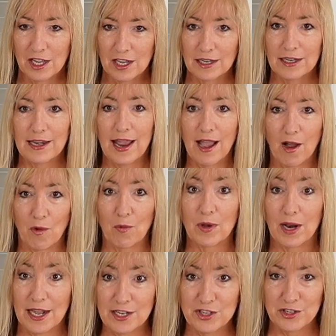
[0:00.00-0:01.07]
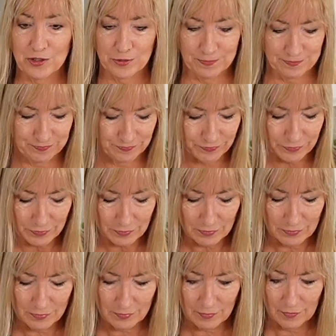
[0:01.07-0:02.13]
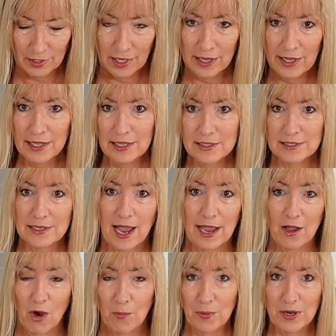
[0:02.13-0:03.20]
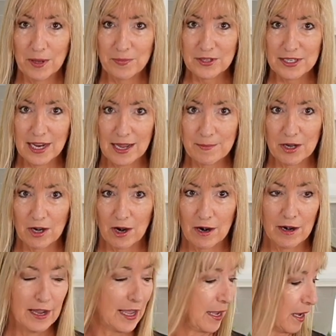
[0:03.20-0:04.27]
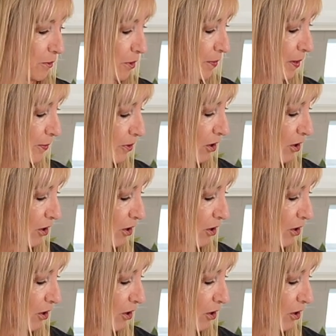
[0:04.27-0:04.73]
Now, what I do is I open up the Diamond Art, and remember